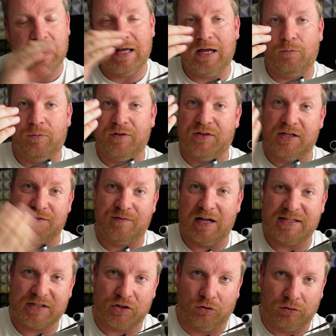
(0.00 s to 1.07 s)
uh, with this
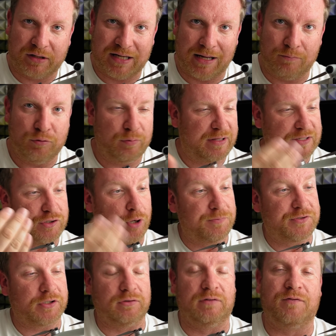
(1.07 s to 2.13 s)
vertical camera, with its
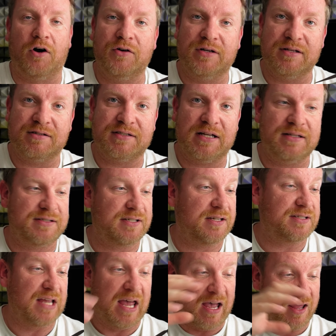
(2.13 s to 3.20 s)
obstacle avoidance
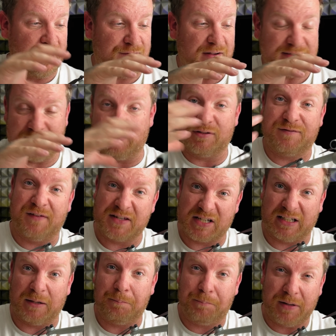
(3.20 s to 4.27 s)
sensors, and the fact that it was
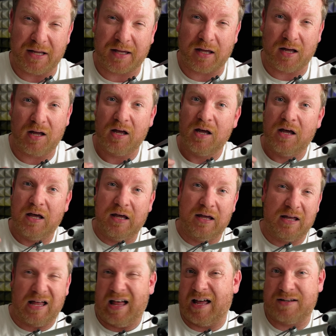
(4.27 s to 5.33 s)
physically bigger. It
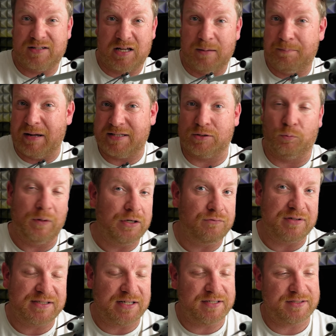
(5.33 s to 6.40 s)
had a better wind
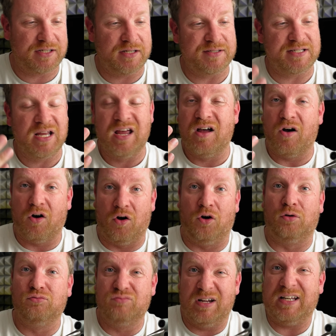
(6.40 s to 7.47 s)
resistance,
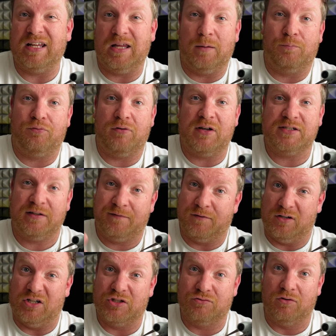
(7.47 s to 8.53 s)
all really impressive for
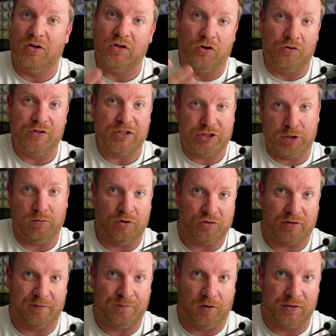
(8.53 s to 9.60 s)
a drone under two
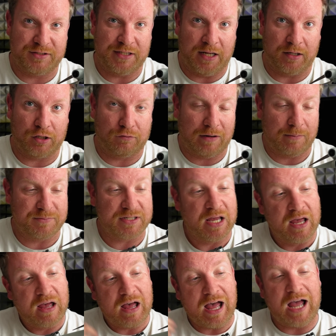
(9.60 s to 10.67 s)
hundred forty-nine grams.
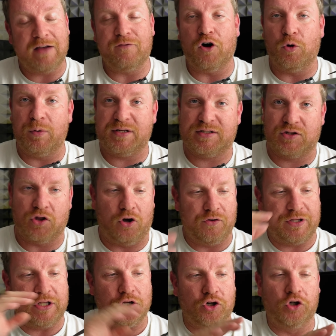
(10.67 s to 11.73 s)
I've always thought
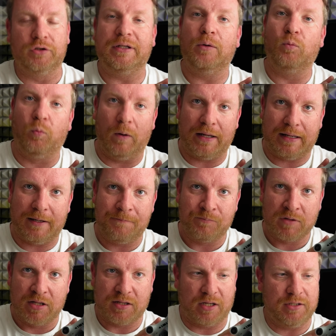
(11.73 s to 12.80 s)
the only way
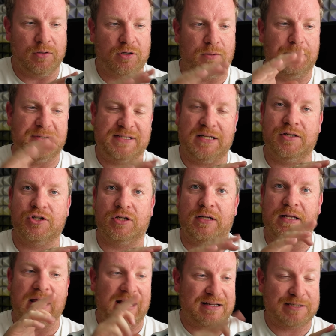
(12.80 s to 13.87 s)
that you could
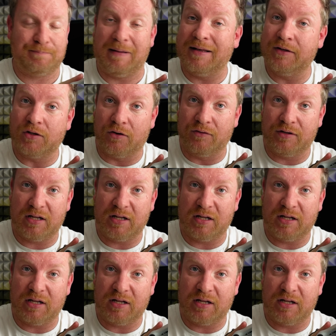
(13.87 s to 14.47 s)
potentially expand on